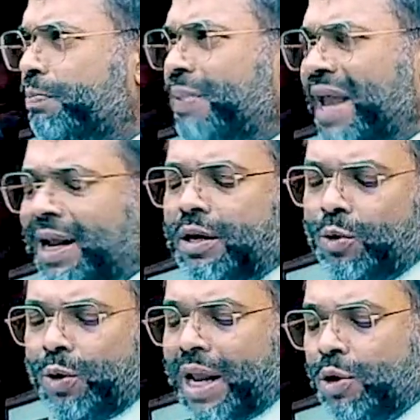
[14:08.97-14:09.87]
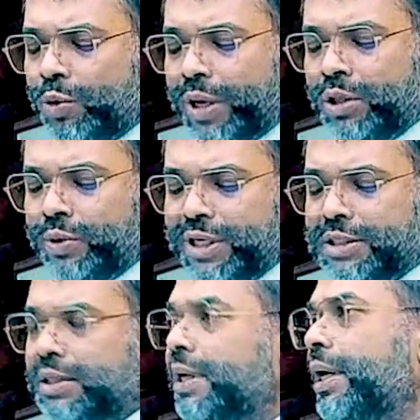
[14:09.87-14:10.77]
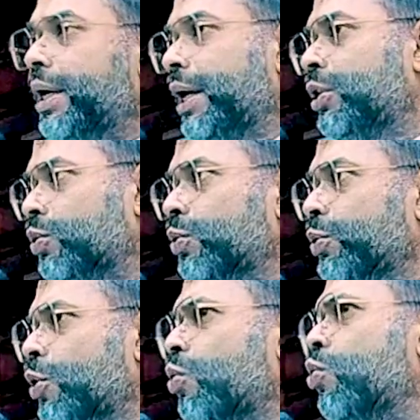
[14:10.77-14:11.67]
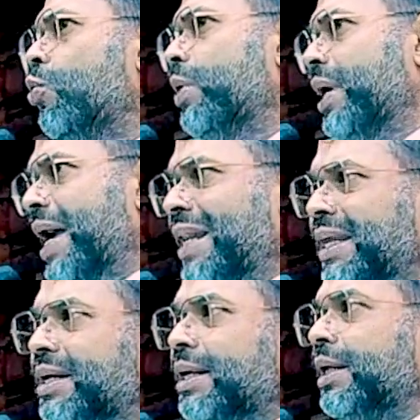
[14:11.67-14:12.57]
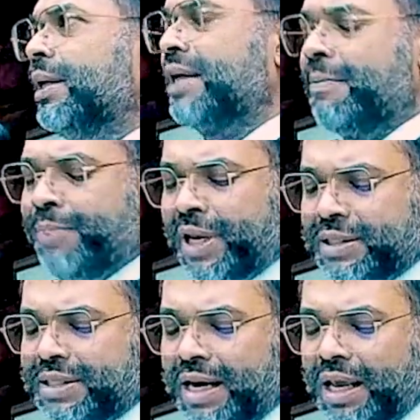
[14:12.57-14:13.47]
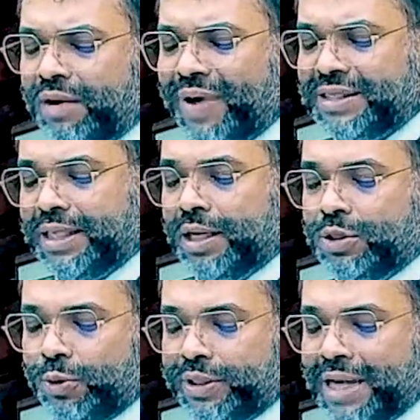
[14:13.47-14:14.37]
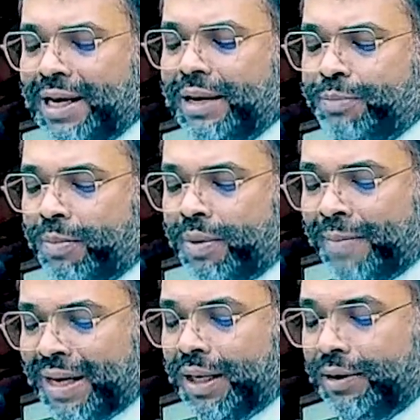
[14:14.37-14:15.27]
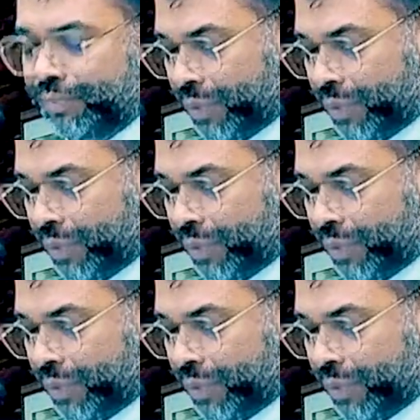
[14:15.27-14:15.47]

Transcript: play the role and look into this, the ethical companies that they invest in? So it's highly problematic.